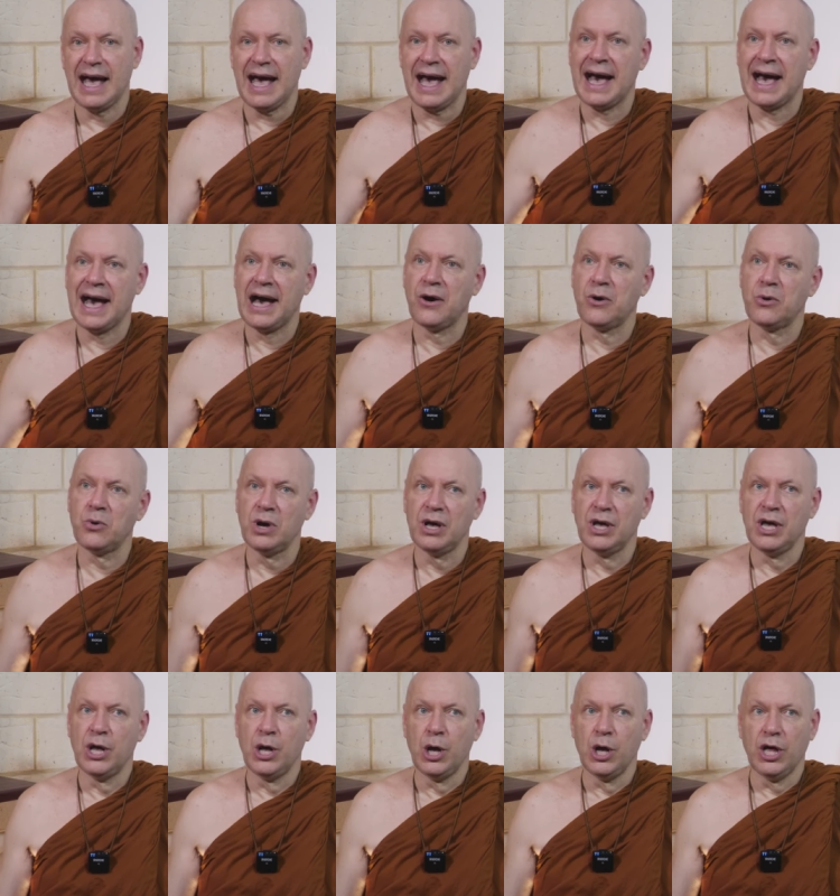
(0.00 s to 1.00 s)
how
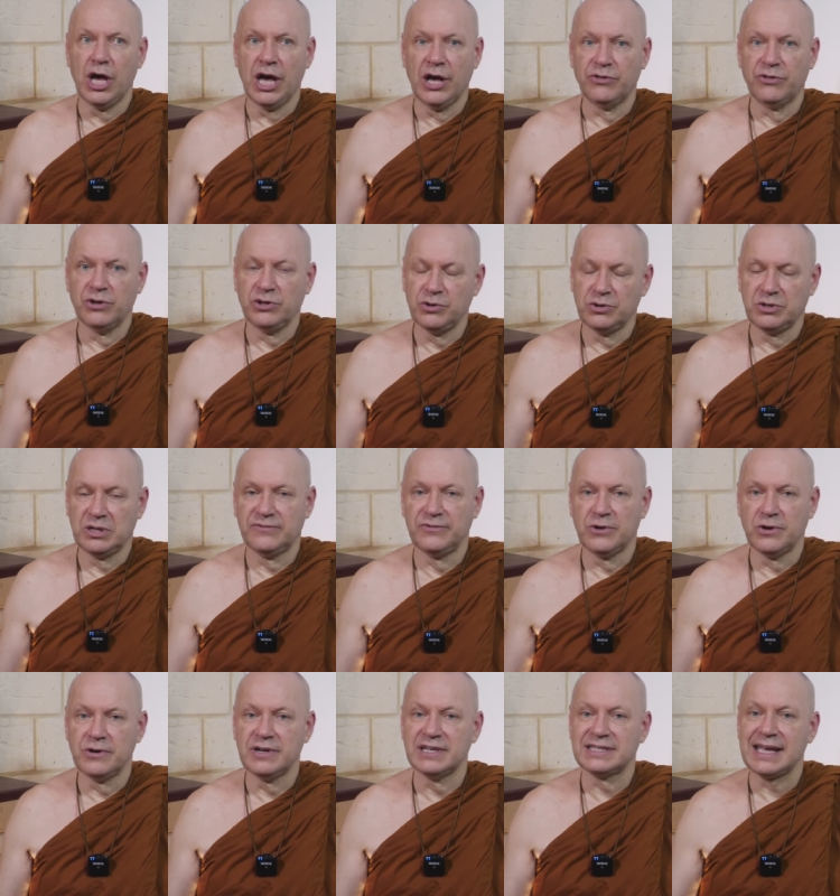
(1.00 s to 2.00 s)
uh, the
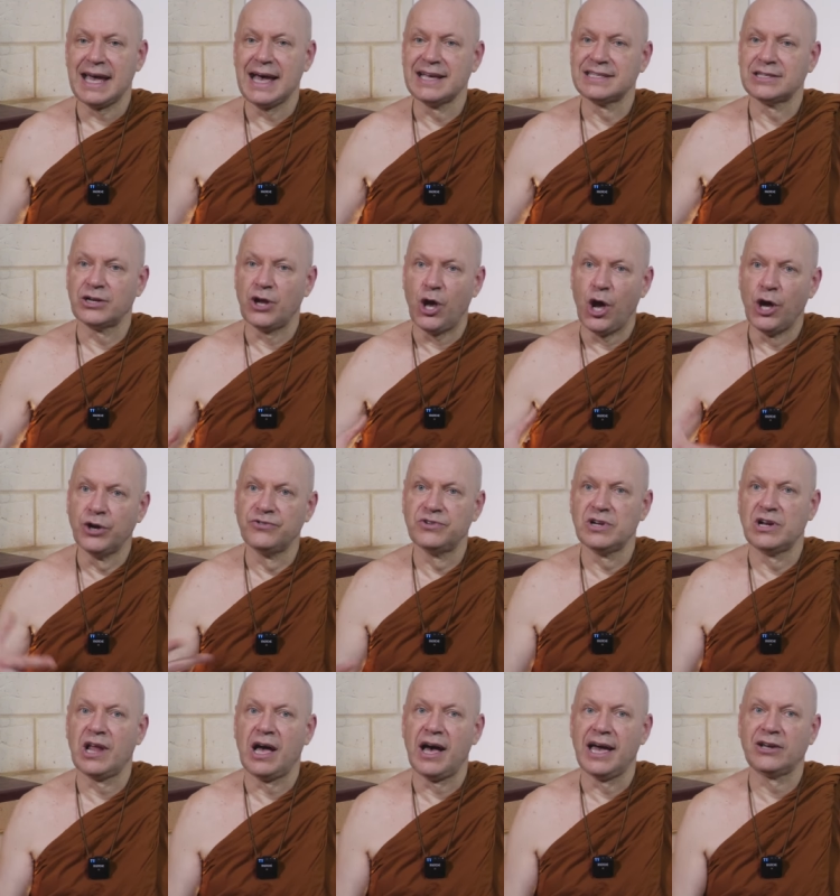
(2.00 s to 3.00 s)
universe has an
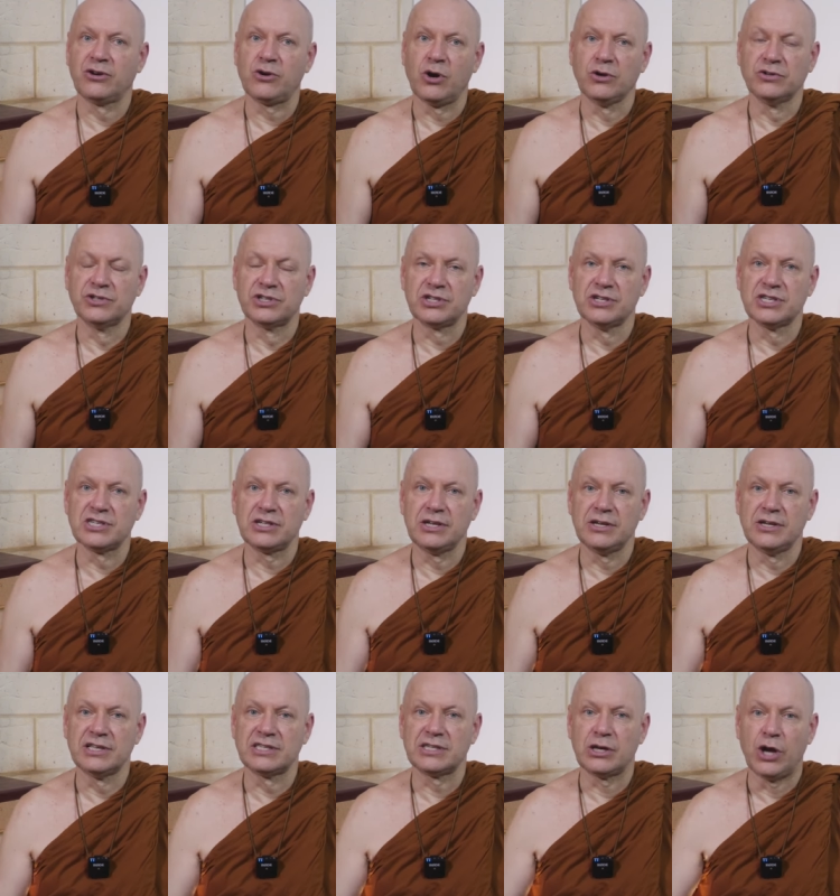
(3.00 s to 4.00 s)
underlying
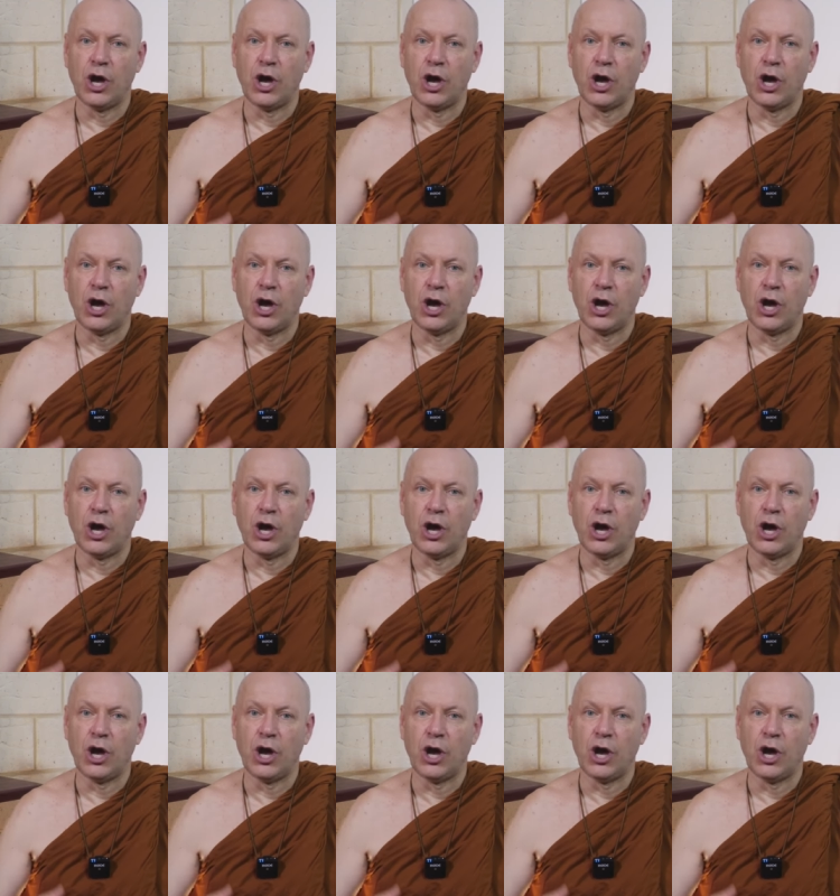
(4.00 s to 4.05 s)
consciousness,